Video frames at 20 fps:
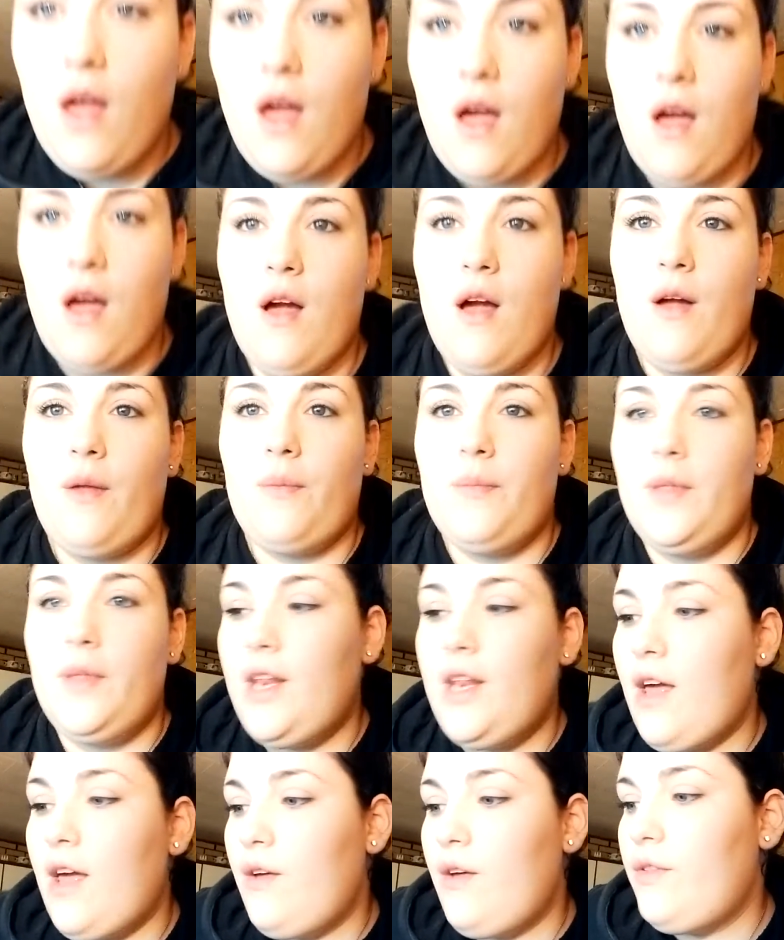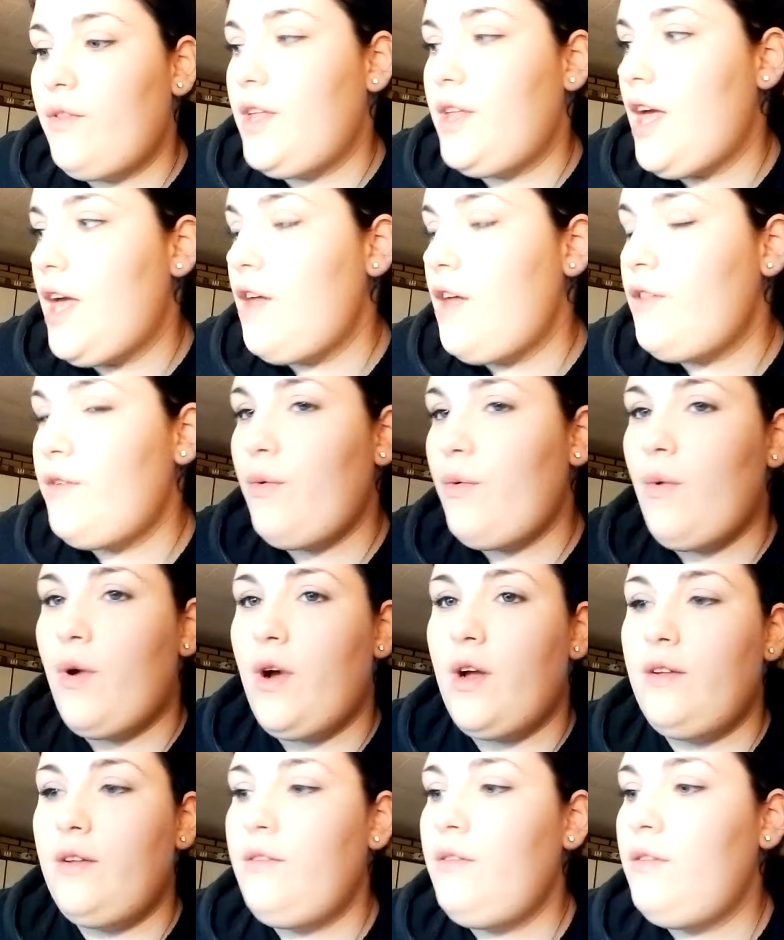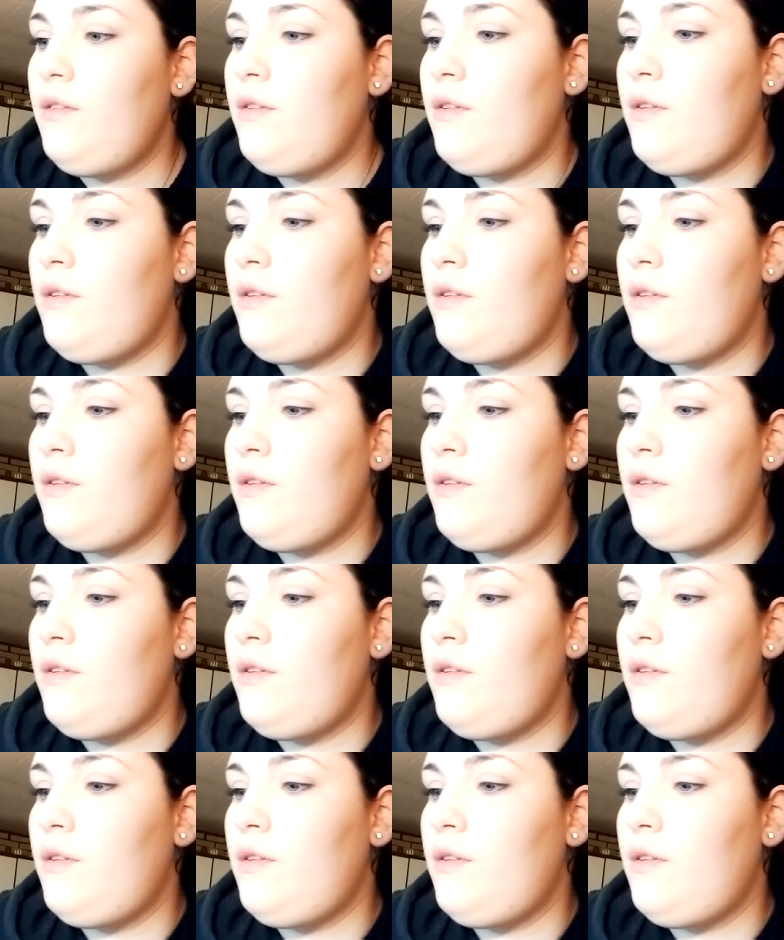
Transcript: Um, now the other one,